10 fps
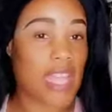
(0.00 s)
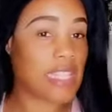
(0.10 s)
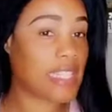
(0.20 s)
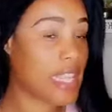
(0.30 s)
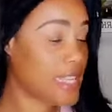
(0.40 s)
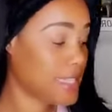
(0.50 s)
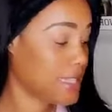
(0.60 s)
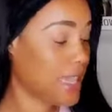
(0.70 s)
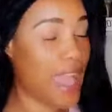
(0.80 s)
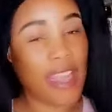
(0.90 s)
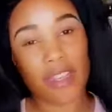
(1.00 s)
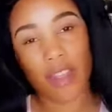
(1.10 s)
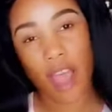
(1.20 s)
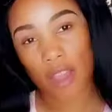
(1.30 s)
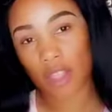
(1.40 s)
It says
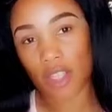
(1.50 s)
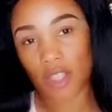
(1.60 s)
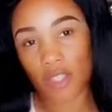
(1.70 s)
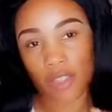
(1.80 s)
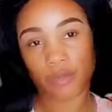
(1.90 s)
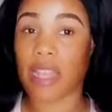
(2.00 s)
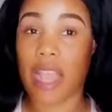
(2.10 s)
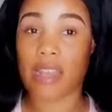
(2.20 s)
$9.